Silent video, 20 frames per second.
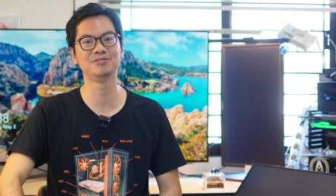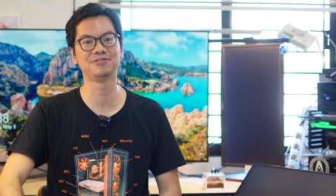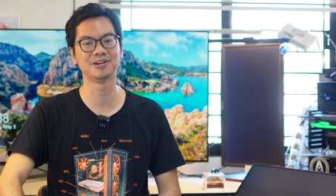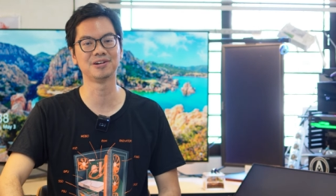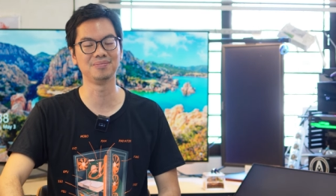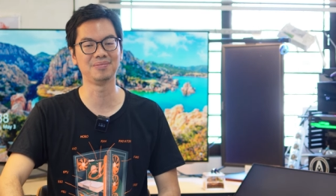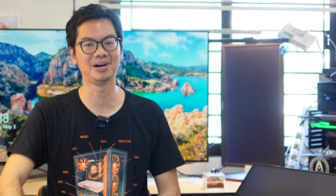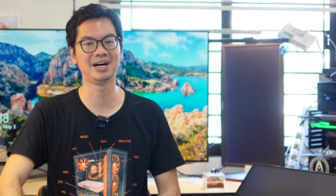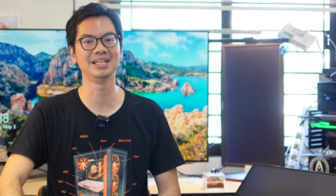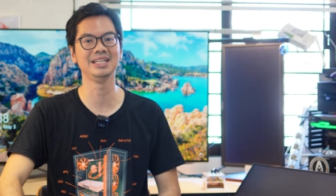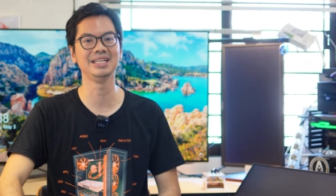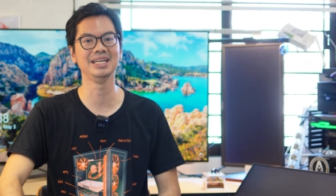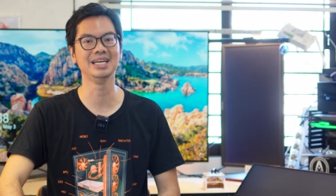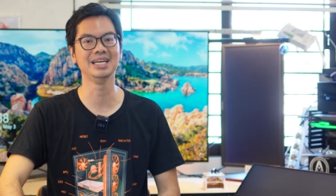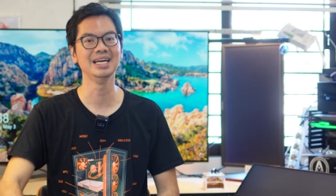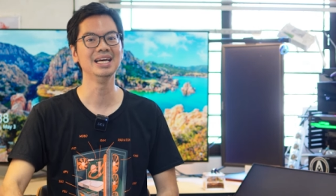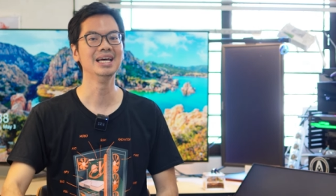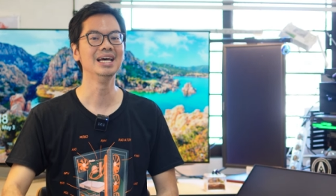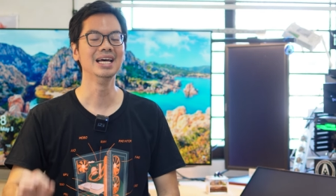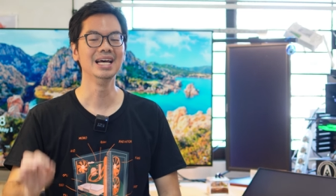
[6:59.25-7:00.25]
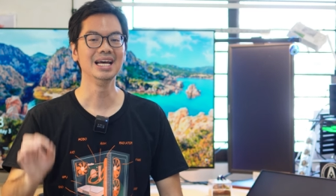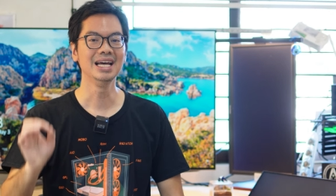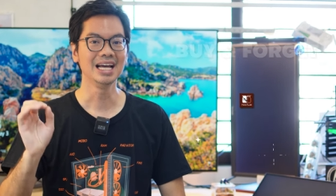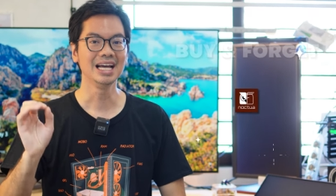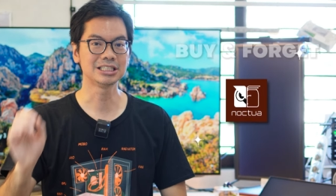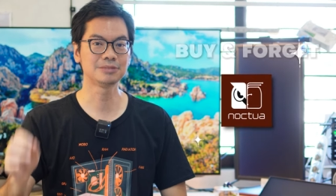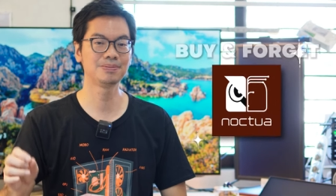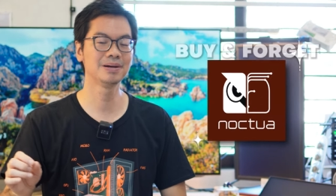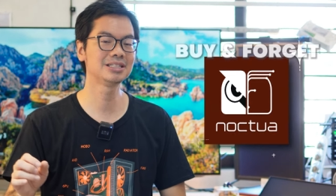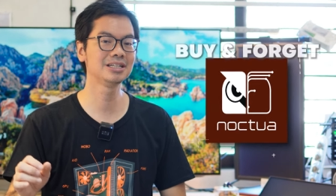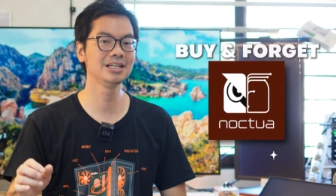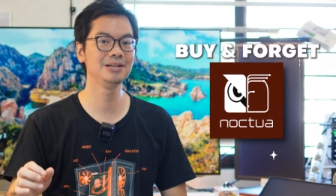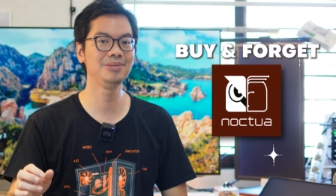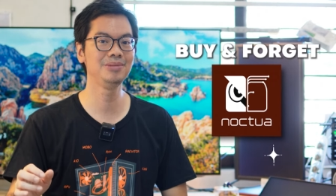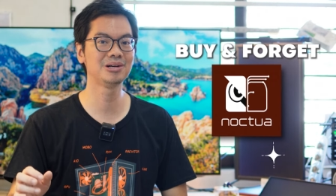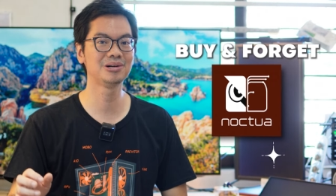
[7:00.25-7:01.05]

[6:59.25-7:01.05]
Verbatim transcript: for money, especially